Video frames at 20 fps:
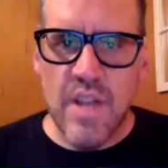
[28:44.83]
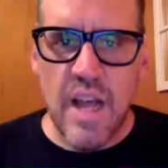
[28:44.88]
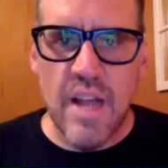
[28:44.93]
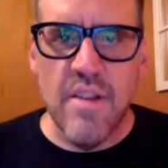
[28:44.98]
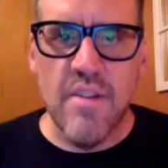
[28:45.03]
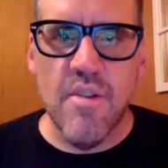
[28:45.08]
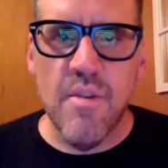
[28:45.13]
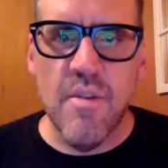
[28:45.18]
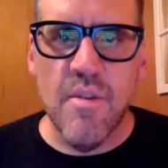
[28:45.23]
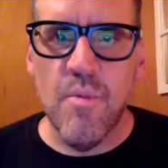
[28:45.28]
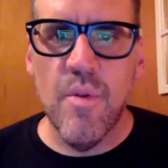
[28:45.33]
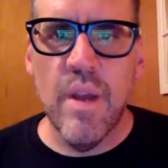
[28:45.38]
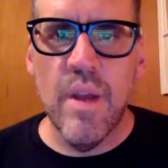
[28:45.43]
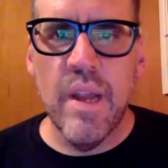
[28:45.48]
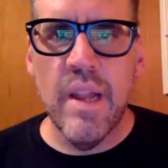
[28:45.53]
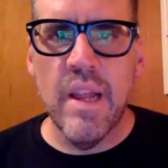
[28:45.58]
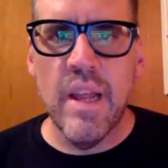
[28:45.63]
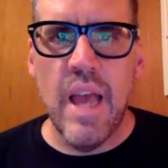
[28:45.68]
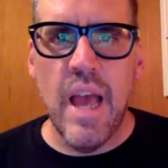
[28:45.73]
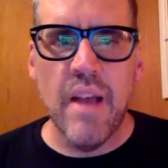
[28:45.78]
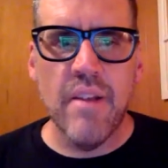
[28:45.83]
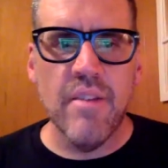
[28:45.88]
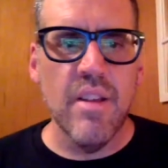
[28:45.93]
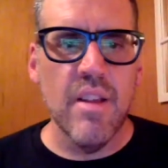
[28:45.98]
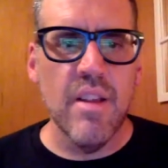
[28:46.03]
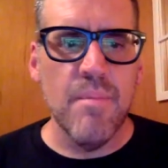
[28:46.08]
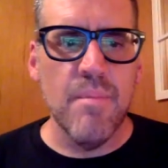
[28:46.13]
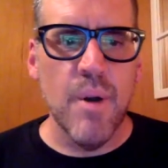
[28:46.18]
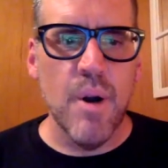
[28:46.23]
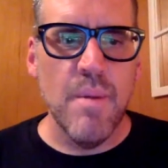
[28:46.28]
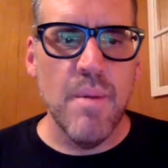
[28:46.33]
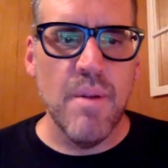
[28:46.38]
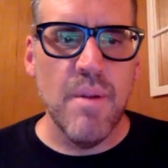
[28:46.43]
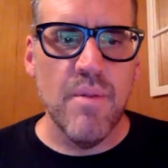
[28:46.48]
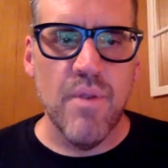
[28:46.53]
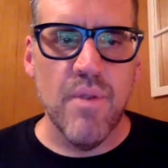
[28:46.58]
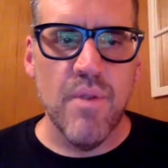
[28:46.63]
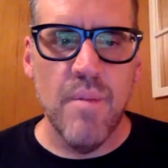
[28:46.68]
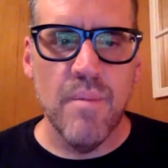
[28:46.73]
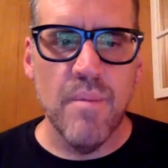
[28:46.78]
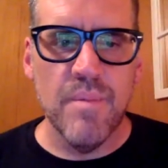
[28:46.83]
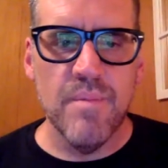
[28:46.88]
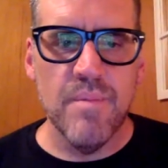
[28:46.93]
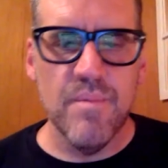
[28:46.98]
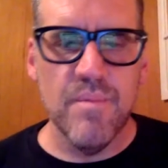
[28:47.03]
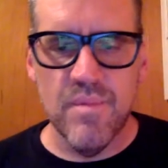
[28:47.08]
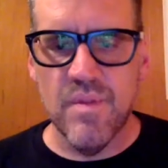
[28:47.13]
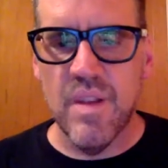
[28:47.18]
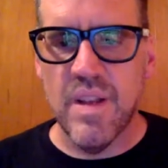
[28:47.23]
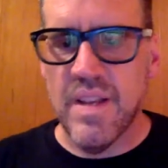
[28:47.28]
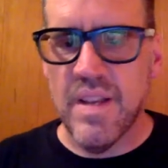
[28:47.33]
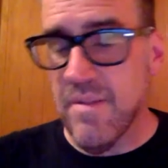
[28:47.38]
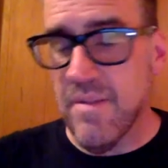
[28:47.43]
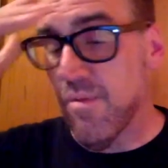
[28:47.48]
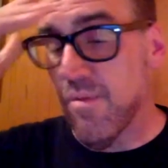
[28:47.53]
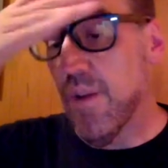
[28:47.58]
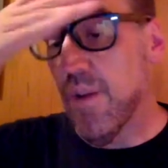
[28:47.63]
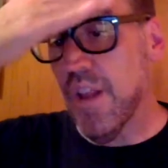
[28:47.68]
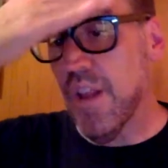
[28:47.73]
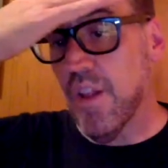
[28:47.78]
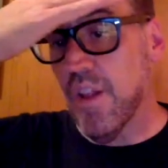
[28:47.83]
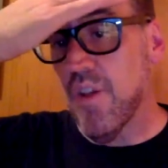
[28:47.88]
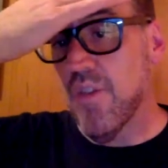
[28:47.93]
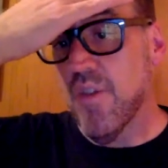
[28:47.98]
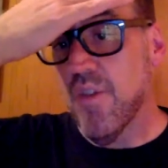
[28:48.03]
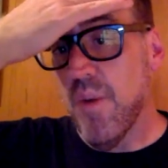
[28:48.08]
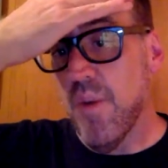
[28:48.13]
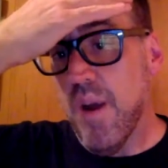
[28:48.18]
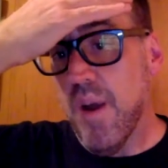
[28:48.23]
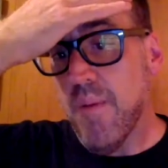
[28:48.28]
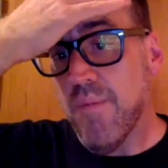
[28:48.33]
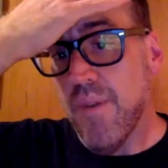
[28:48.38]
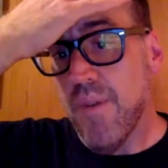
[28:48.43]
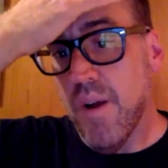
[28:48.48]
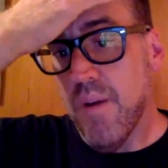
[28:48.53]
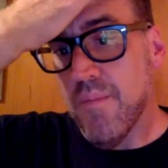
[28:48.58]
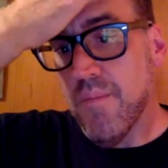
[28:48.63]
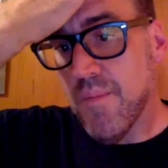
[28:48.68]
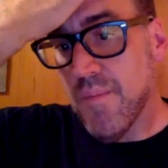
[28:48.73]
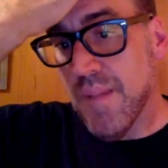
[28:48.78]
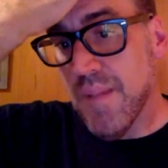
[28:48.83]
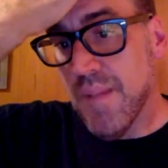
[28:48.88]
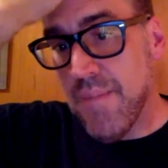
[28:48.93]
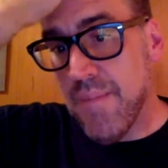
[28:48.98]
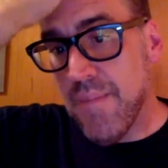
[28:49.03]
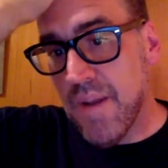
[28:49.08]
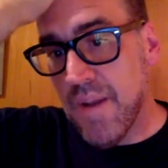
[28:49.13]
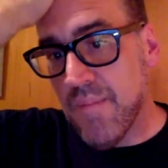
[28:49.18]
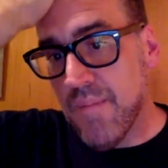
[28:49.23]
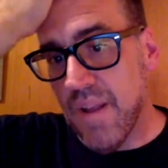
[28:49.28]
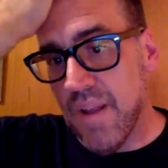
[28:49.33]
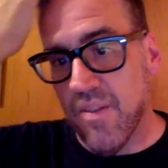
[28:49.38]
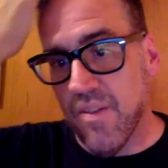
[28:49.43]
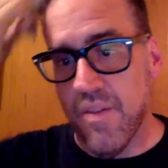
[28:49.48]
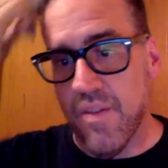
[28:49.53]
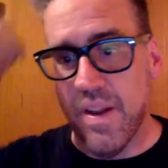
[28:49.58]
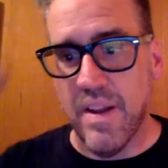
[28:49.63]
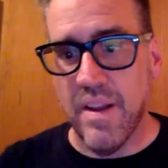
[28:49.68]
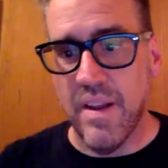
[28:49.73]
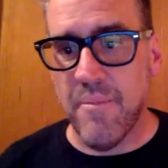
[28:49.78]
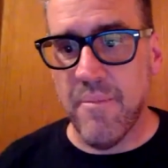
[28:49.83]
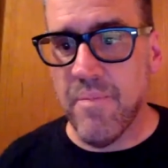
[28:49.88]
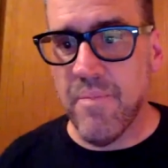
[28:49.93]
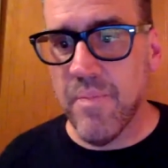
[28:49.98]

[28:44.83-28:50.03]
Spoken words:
had some really excellent bourbon that's really close to where I'm from Lebanon, Pennsylvania.